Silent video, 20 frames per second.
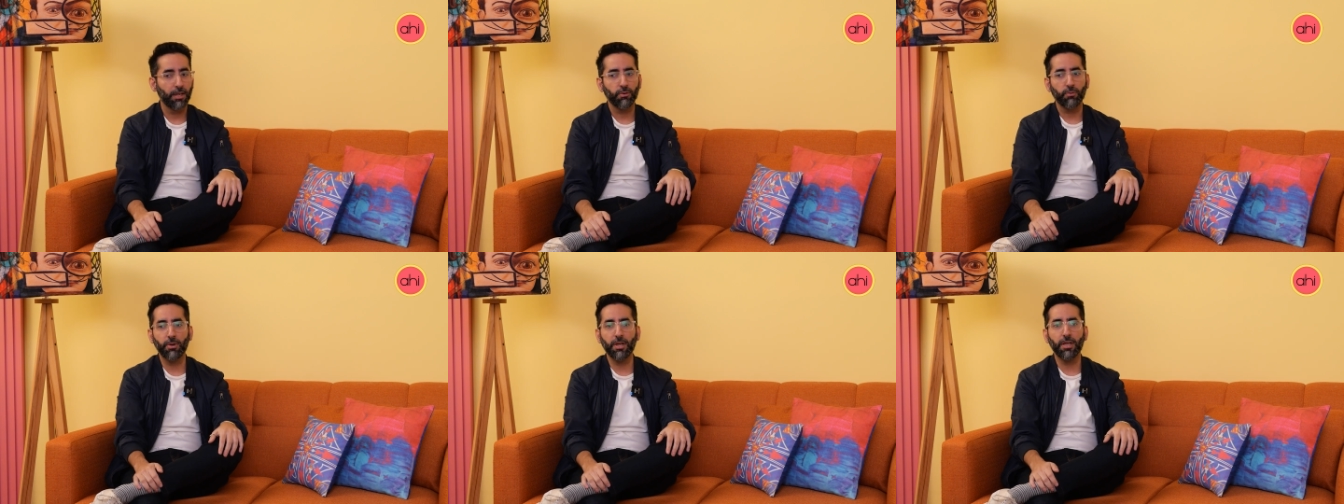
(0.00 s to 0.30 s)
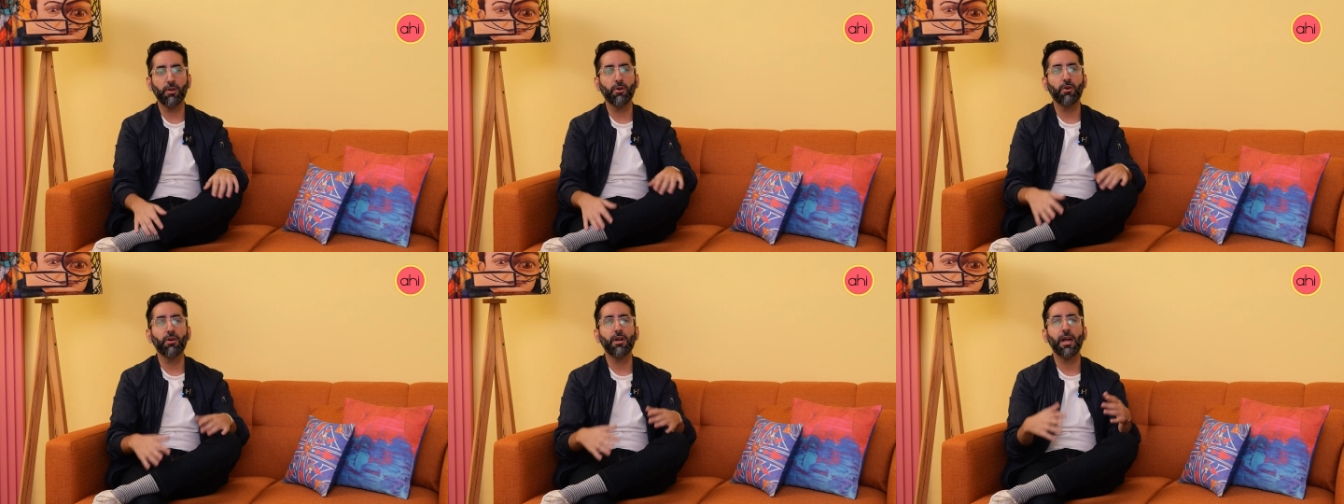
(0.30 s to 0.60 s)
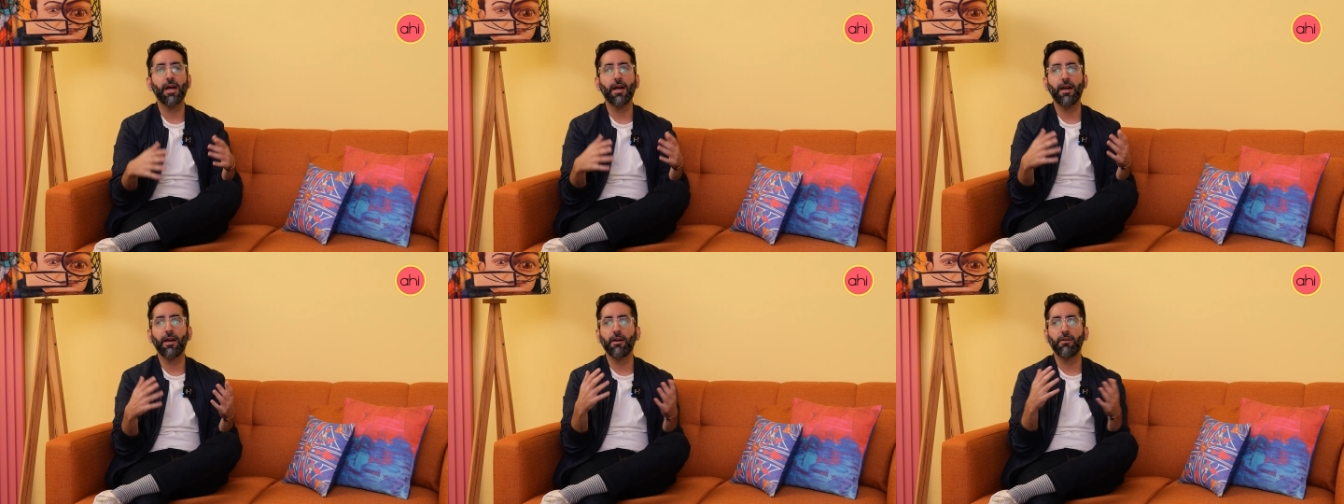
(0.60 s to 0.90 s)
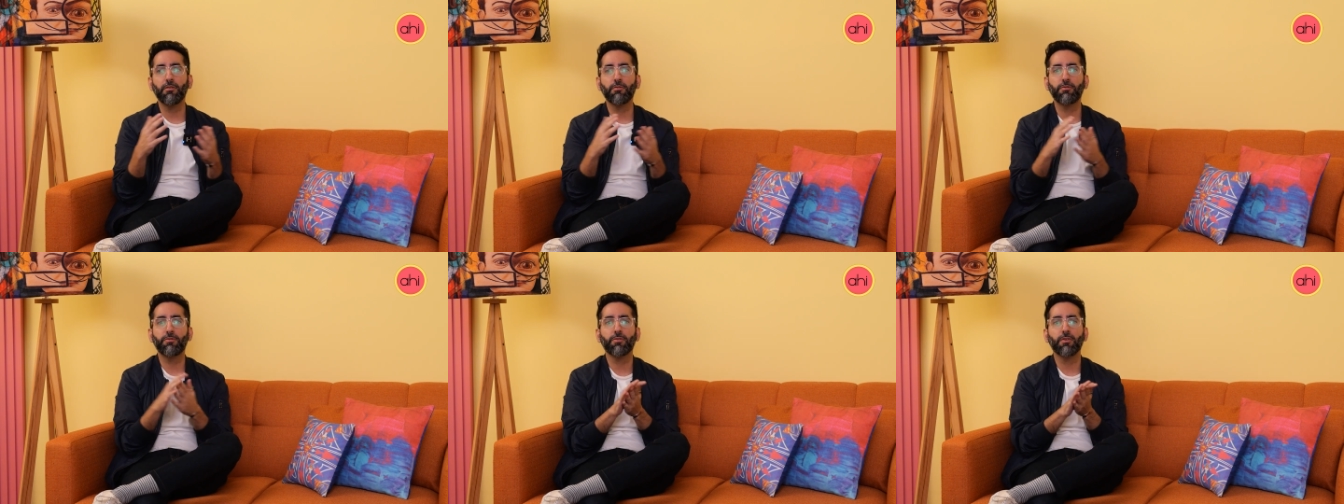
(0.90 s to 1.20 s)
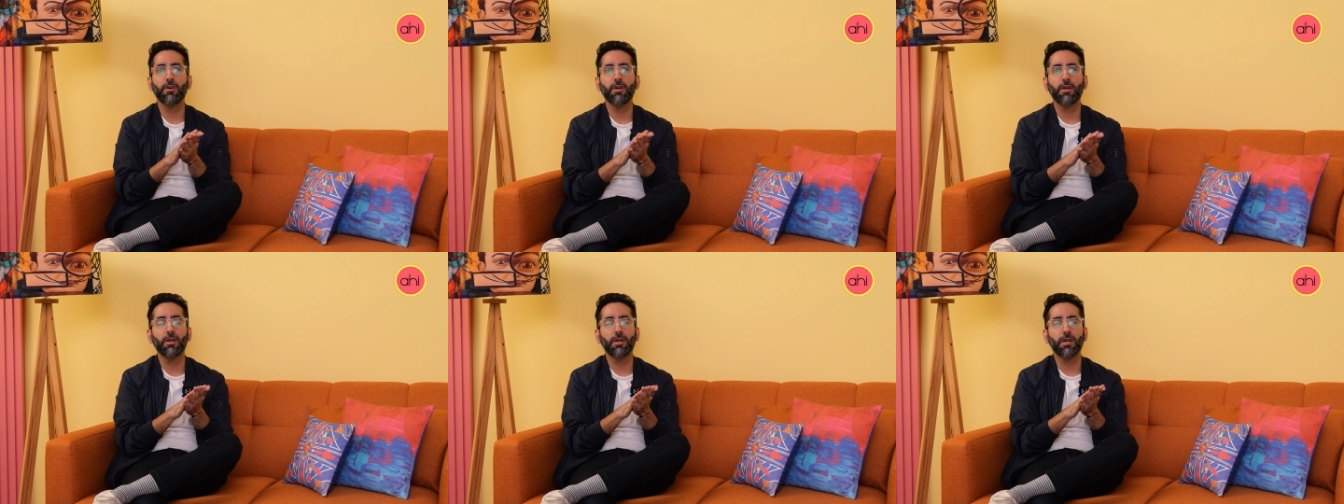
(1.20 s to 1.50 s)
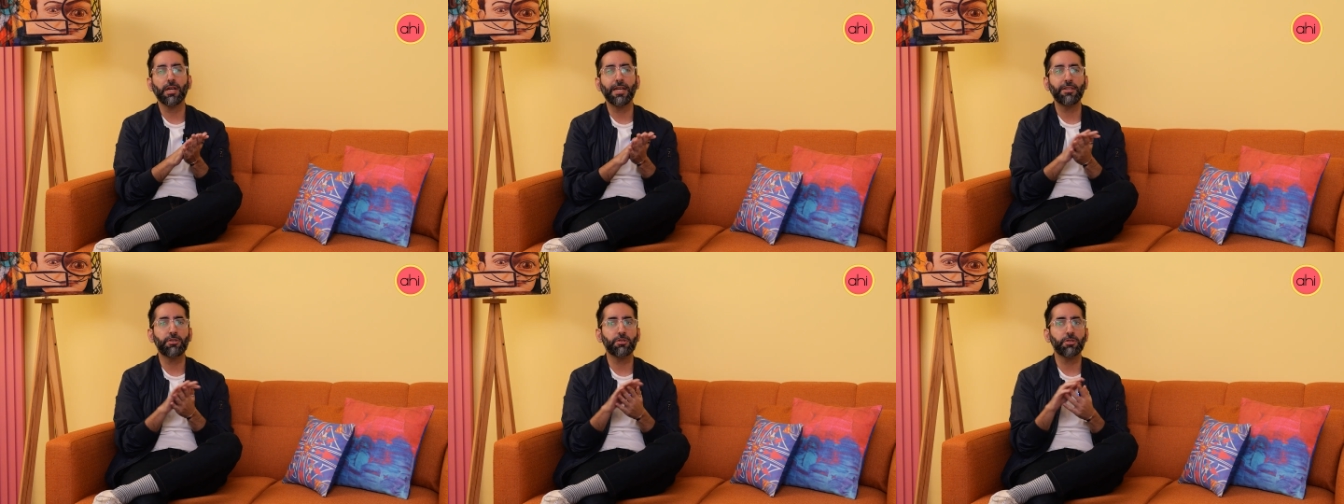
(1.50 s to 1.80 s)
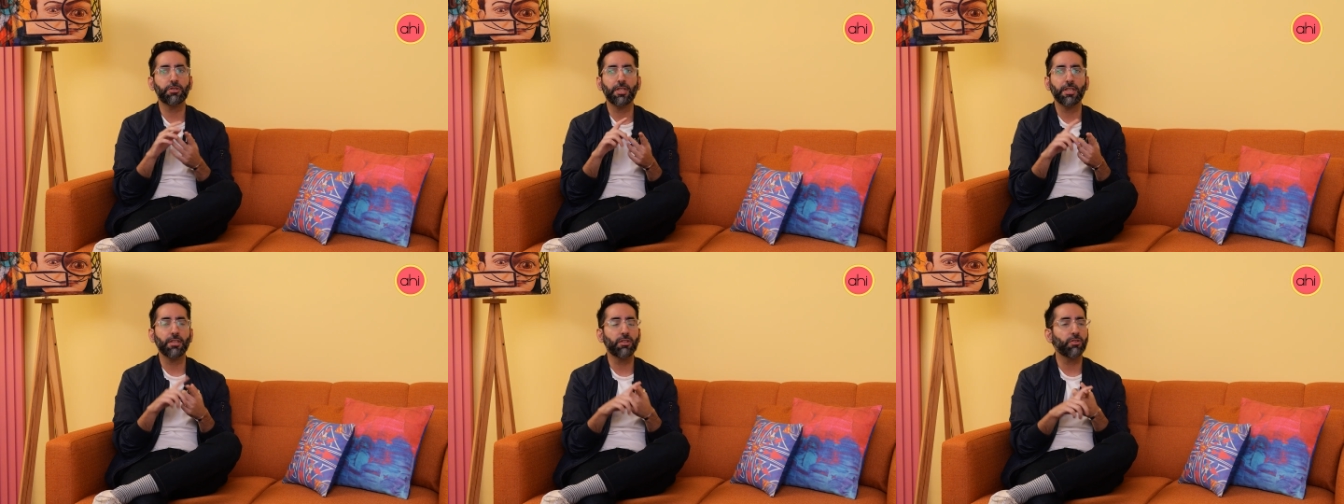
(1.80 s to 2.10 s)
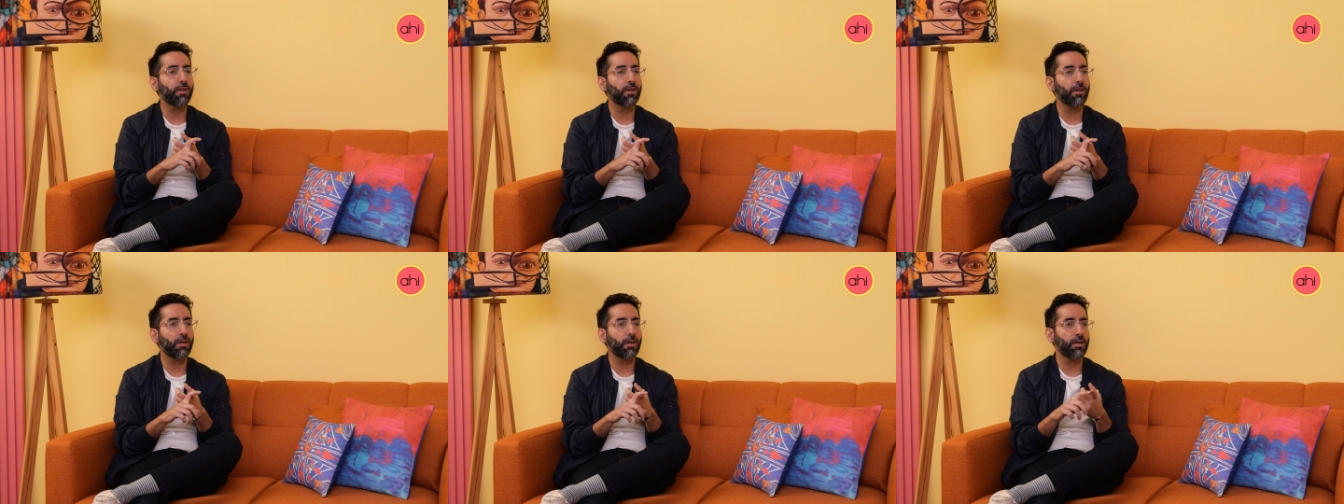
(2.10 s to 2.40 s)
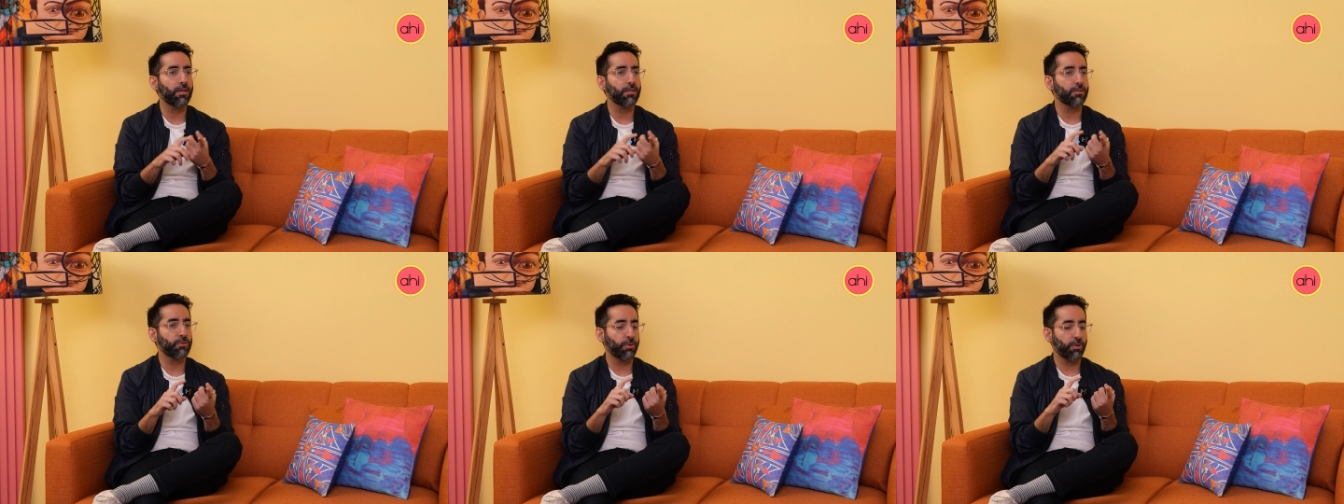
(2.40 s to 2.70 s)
We don't have interesting thrillers.